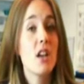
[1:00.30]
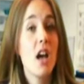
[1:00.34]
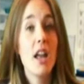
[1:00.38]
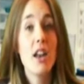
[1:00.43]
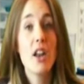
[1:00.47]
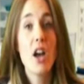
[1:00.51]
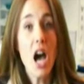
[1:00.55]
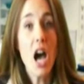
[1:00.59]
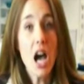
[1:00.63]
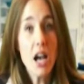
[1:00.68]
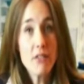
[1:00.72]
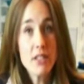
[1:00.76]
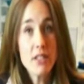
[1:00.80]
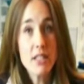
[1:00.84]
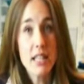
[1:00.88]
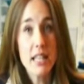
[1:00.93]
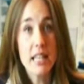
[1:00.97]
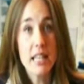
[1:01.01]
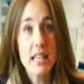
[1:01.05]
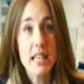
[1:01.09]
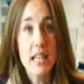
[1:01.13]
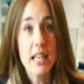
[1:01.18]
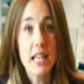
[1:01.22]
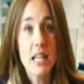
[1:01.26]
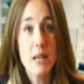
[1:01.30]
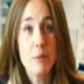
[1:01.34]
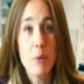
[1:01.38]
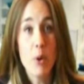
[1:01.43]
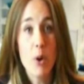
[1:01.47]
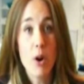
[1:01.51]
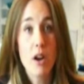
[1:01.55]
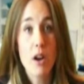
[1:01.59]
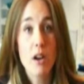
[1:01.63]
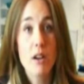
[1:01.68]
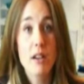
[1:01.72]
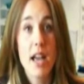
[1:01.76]
not ovulating
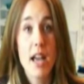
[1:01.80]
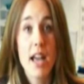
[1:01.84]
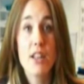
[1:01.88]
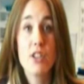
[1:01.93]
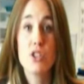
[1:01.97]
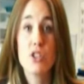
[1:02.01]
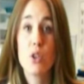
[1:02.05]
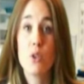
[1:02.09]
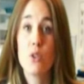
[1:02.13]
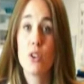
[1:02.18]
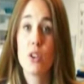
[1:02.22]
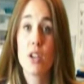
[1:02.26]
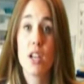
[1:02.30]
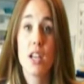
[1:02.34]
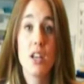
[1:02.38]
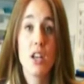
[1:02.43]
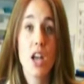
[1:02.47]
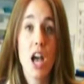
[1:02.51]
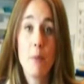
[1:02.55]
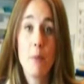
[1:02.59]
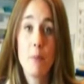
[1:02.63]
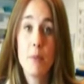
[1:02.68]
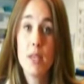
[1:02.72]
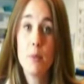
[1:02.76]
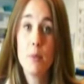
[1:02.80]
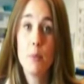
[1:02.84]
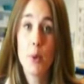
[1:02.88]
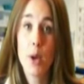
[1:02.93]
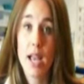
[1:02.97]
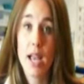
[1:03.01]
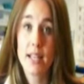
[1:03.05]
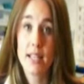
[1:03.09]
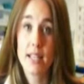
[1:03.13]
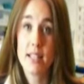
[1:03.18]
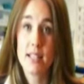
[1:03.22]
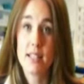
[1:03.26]
anymore, and so there cannot be a
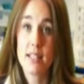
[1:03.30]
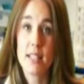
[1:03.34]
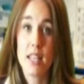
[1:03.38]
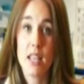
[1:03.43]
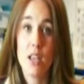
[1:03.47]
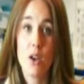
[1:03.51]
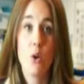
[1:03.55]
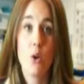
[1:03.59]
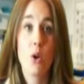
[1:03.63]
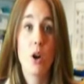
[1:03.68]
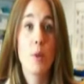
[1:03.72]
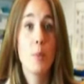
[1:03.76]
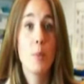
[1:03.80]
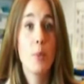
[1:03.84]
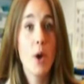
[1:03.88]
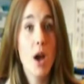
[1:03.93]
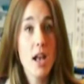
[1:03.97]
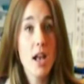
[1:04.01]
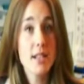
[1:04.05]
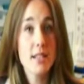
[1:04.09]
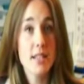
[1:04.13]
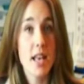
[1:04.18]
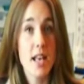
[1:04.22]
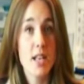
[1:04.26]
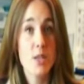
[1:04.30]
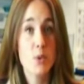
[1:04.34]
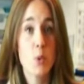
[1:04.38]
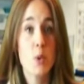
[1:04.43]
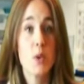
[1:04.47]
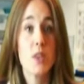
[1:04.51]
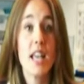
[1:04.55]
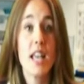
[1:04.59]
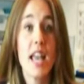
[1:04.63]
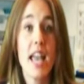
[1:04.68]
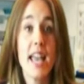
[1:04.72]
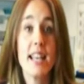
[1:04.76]
pregnancy or a process
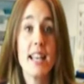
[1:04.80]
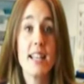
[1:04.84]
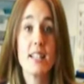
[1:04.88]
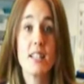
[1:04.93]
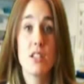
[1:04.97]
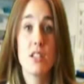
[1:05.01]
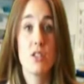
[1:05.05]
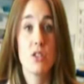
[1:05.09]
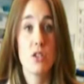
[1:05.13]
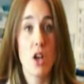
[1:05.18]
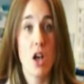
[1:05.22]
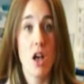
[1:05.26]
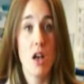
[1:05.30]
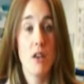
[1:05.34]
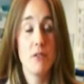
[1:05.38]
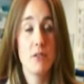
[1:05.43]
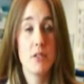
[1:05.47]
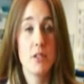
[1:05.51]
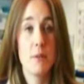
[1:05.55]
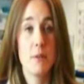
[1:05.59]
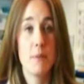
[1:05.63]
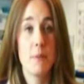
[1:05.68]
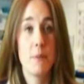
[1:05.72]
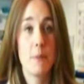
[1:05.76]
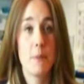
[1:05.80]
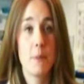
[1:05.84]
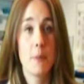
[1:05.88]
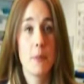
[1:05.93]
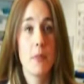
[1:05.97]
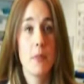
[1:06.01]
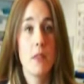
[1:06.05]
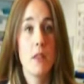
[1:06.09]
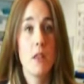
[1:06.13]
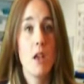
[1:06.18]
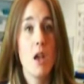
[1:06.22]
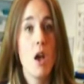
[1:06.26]
where the egg is dissolved.
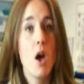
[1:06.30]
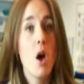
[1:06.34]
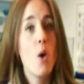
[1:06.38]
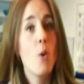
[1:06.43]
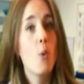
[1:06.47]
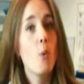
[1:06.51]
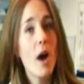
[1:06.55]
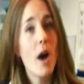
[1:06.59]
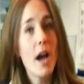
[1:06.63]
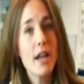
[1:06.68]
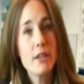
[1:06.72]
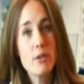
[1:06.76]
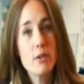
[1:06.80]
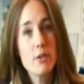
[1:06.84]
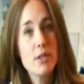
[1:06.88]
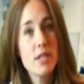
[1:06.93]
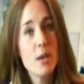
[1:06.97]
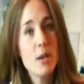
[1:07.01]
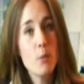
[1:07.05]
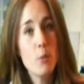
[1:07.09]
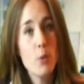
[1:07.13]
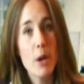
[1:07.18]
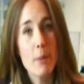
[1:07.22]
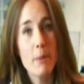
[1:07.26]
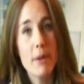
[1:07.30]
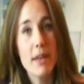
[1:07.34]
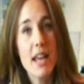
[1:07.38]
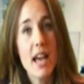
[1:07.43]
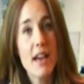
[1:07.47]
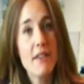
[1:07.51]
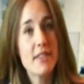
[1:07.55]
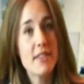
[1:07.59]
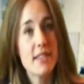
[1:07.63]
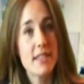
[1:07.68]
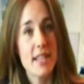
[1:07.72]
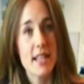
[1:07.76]
Why do some women
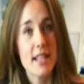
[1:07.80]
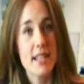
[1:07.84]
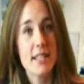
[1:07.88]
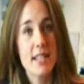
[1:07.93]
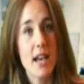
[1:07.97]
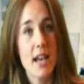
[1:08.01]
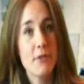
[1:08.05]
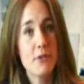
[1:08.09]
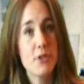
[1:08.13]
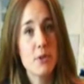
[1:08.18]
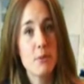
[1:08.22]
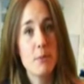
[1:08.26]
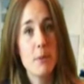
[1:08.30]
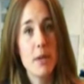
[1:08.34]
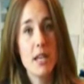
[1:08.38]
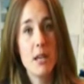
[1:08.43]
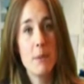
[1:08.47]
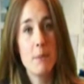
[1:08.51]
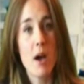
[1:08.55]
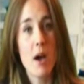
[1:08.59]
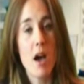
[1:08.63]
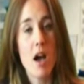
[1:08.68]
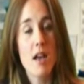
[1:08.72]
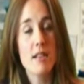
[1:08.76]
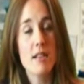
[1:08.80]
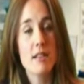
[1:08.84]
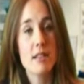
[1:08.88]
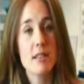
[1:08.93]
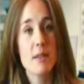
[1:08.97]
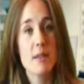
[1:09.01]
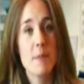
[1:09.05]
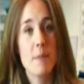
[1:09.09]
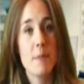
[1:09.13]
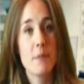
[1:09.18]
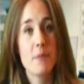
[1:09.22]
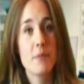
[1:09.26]
have cysts after
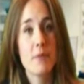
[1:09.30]
menopause?